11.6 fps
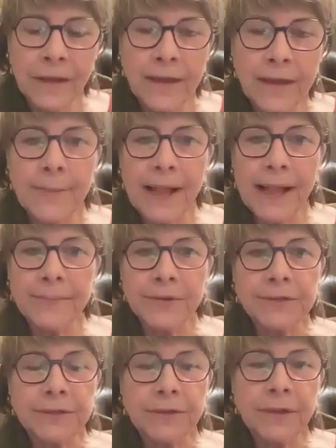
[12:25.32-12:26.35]

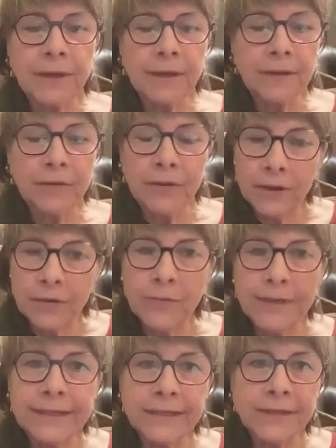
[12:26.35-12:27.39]
embalmers, the good
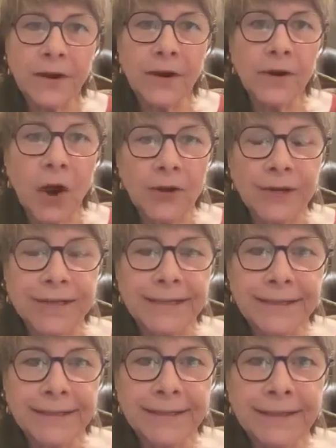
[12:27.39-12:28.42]
ones, are
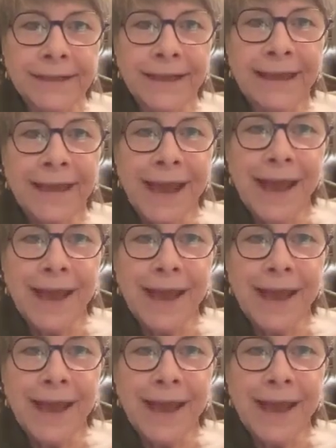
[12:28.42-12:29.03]
artists. And